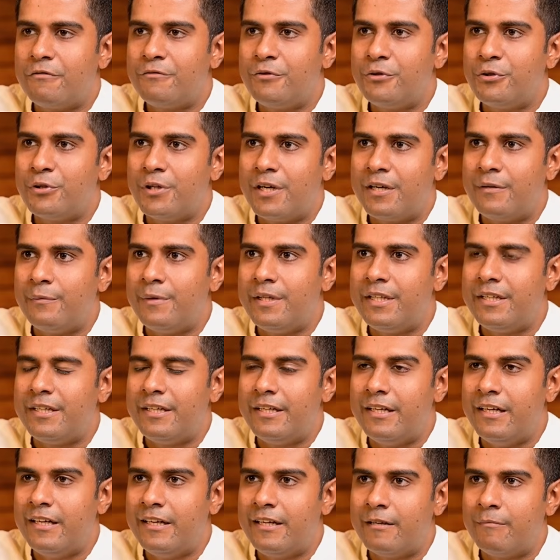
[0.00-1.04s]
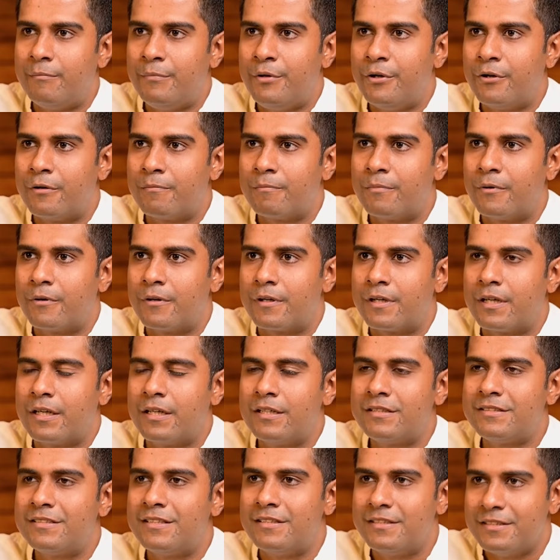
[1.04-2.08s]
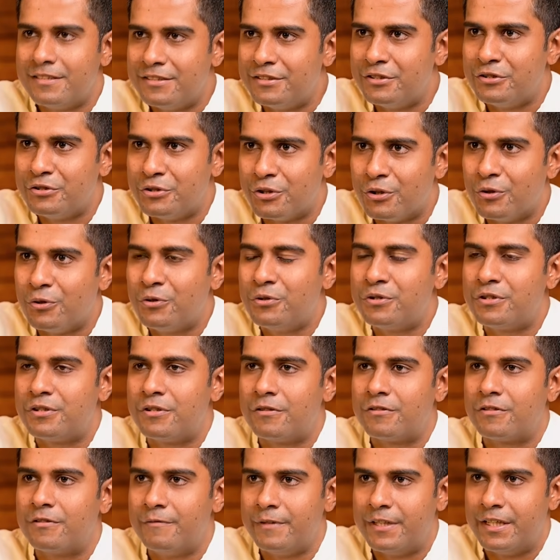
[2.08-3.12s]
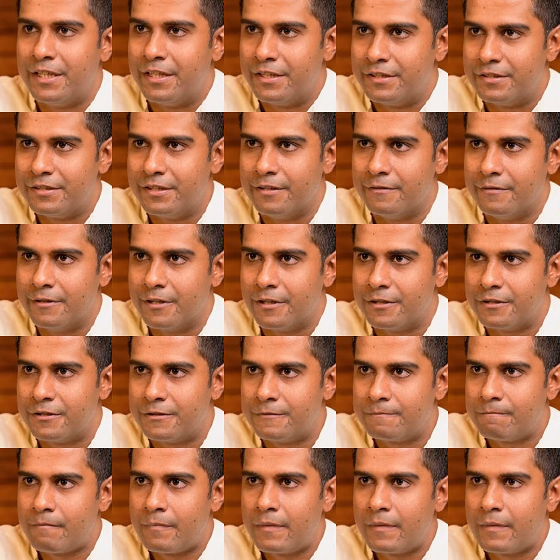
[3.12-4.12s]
of you to Ayurvedic Healing and Beyond podcast, and this is your host, Dr. Vignesh Devraj.